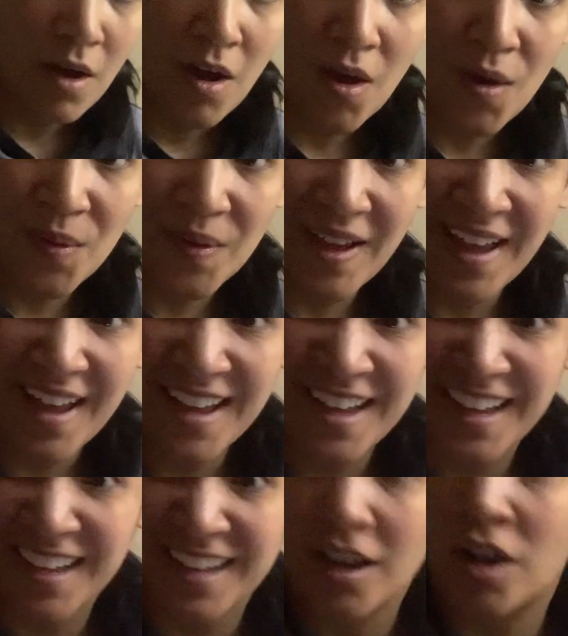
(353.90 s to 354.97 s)

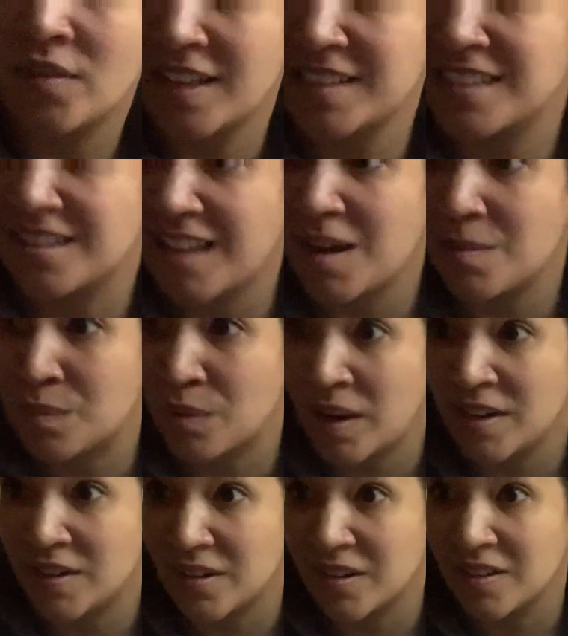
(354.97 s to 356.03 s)
Okay, oh, that's a lot
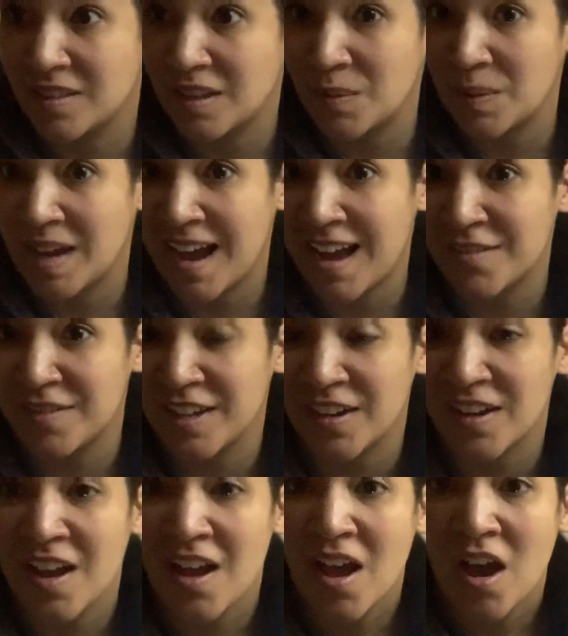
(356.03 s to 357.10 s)
brighter that we have
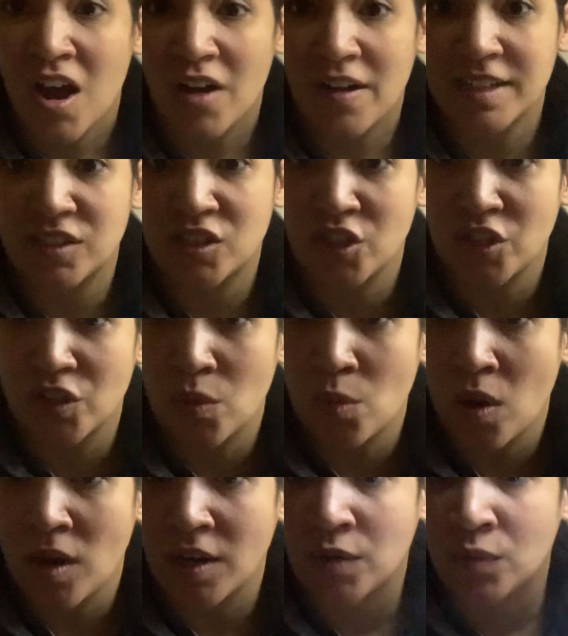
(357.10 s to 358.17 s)
here. All right, so you're gonna
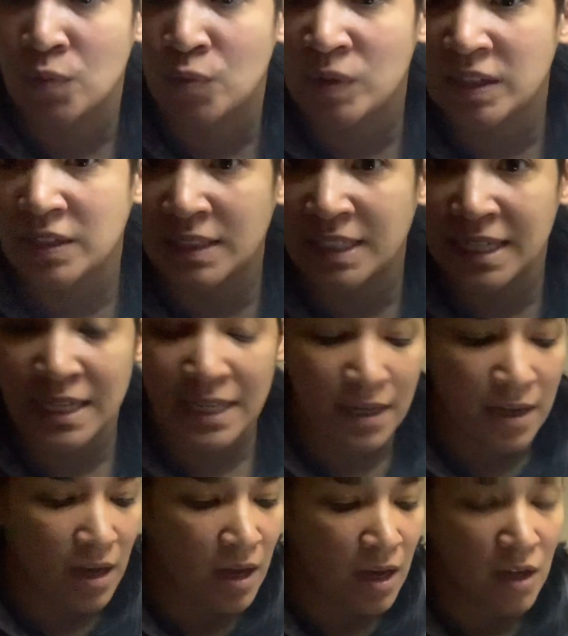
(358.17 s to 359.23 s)
want a really
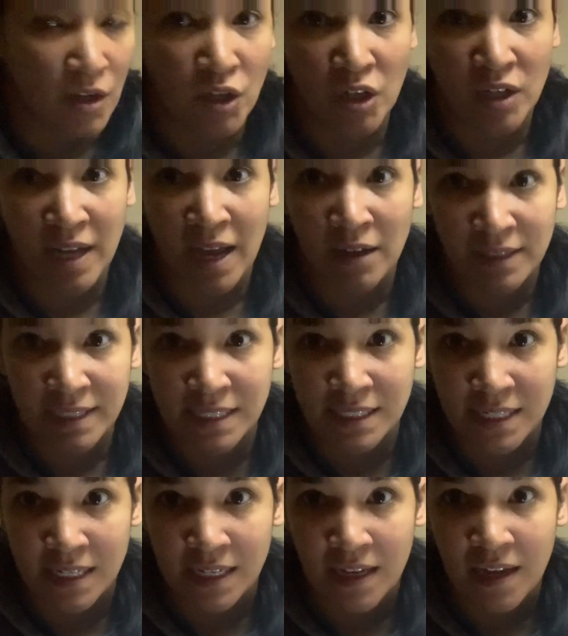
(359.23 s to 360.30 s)
good
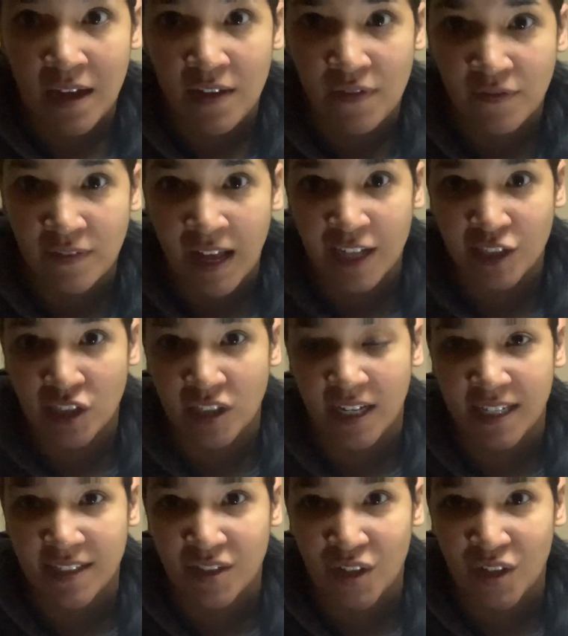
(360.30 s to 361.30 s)
LED flashlight.